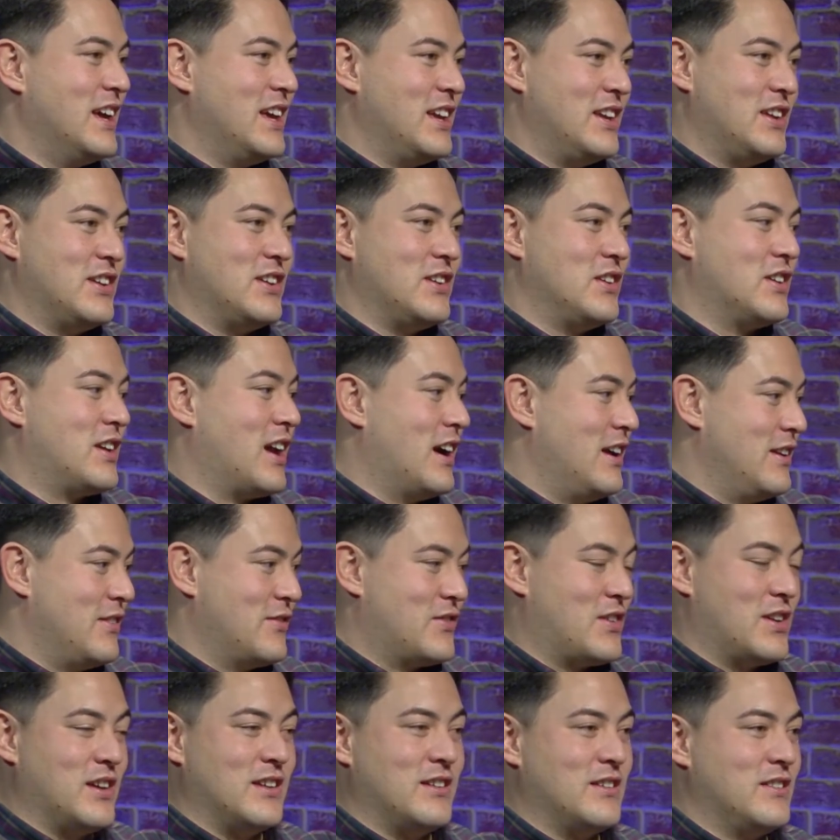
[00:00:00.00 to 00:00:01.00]
you kind of
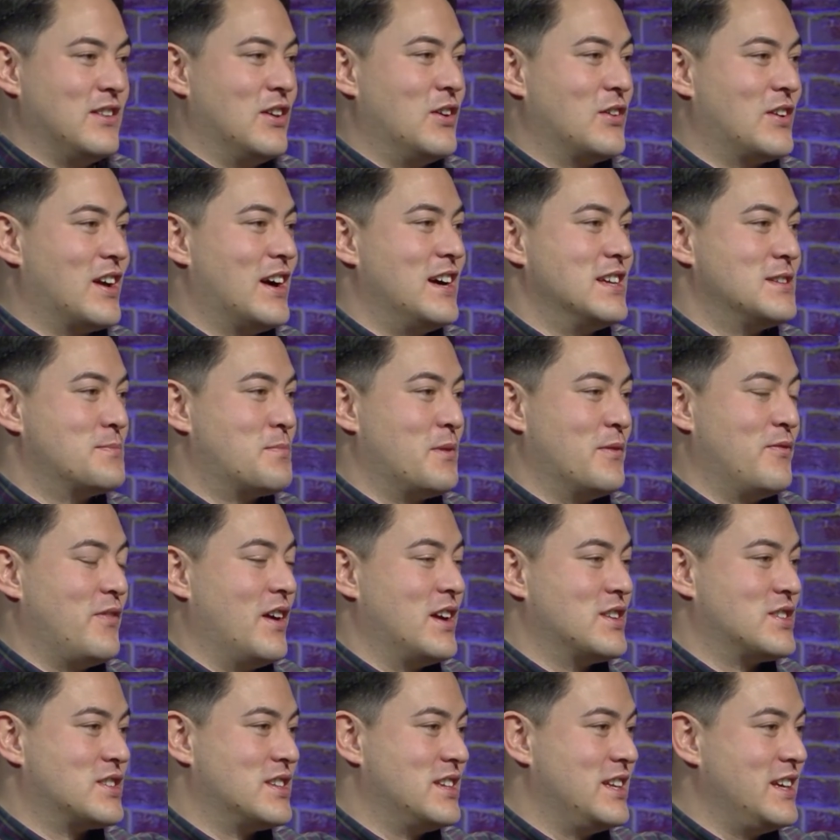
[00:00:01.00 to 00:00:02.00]
know guys
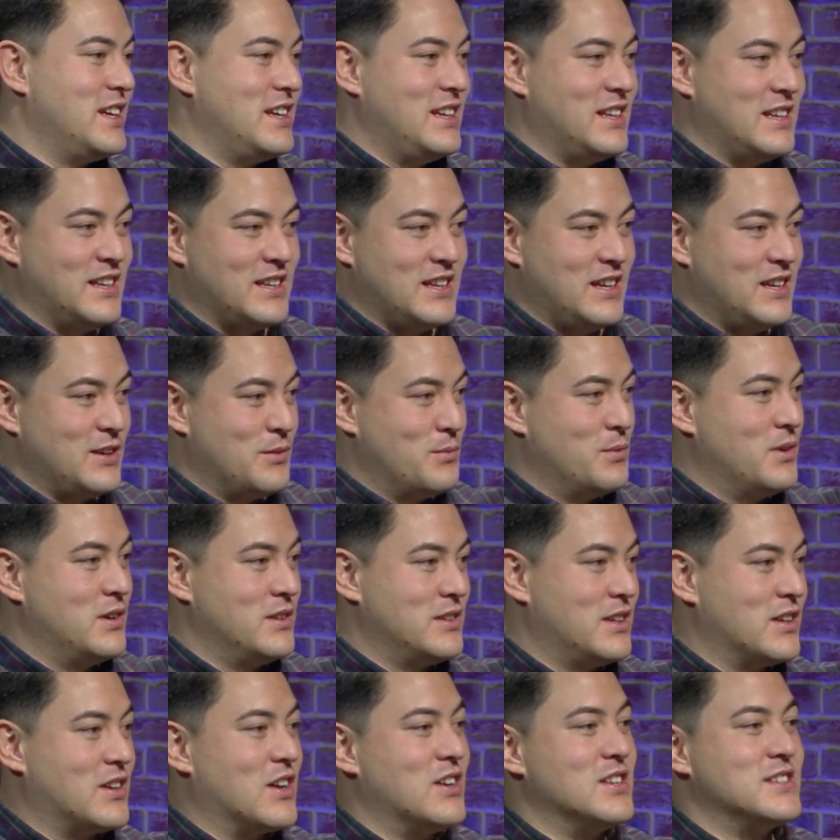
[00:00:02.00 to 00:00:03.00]
professionally in a
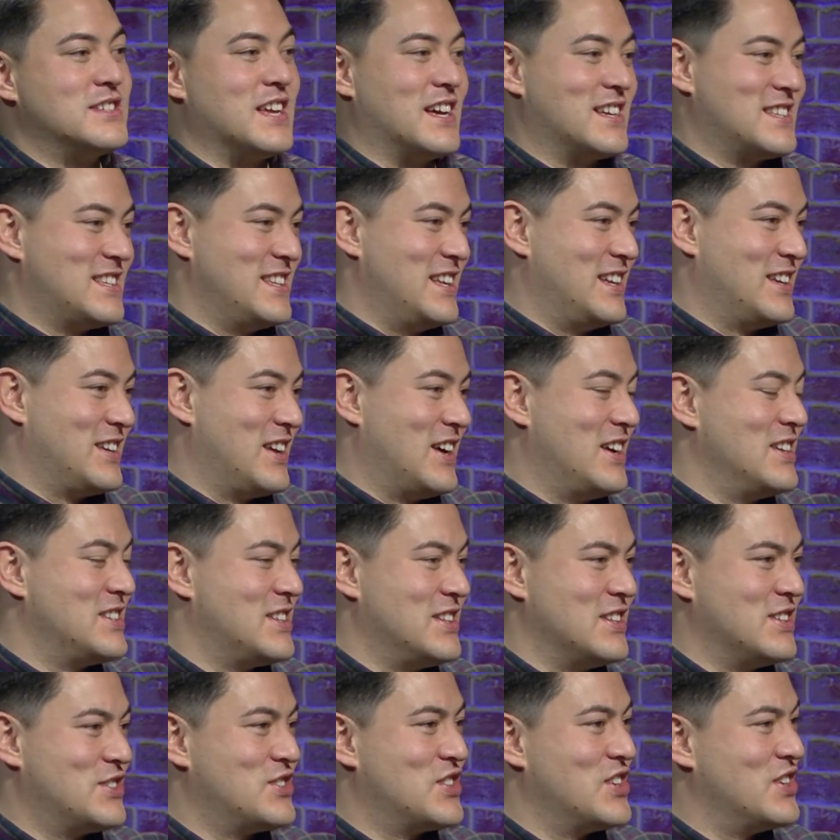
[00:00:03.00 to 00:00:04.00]
worldly context, and then guys
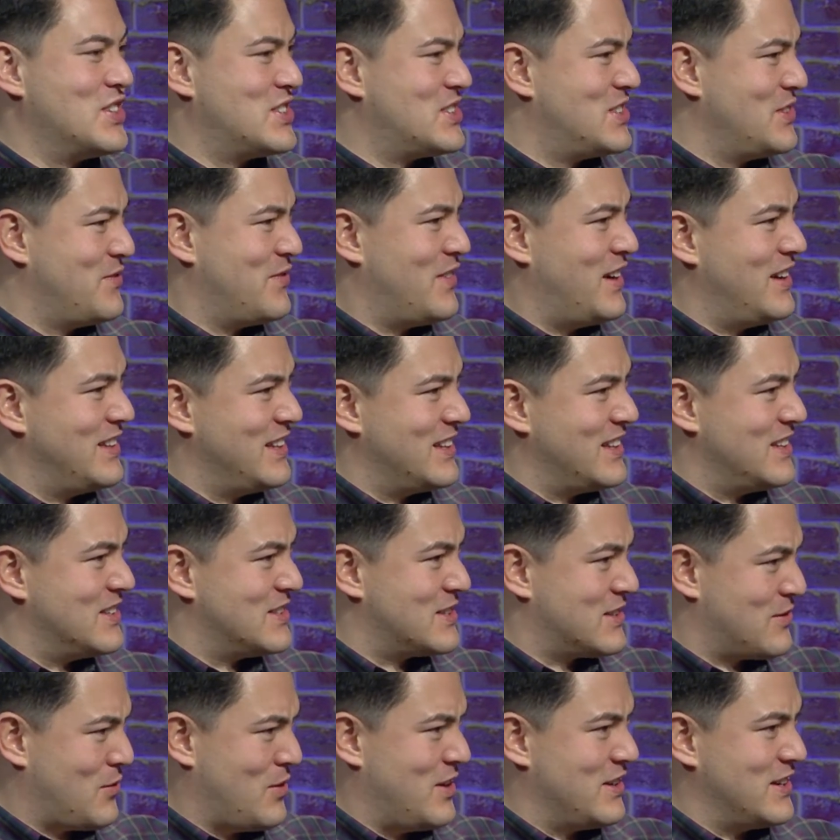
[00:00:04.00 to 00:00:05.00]
in the church. Do you find that
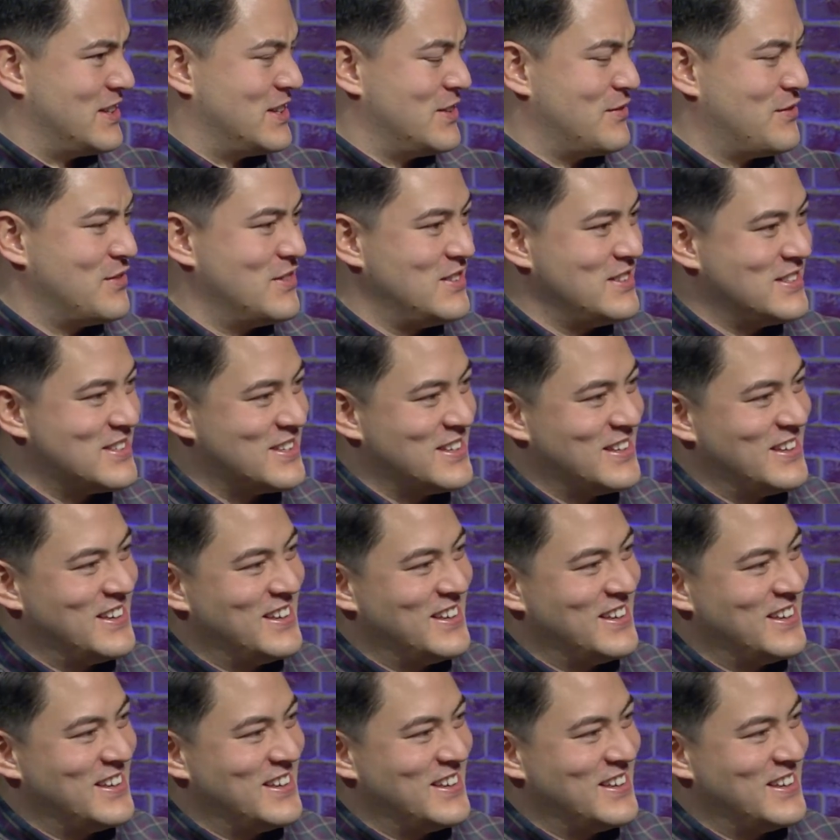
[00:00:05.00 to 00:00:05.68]
there's quite a difference?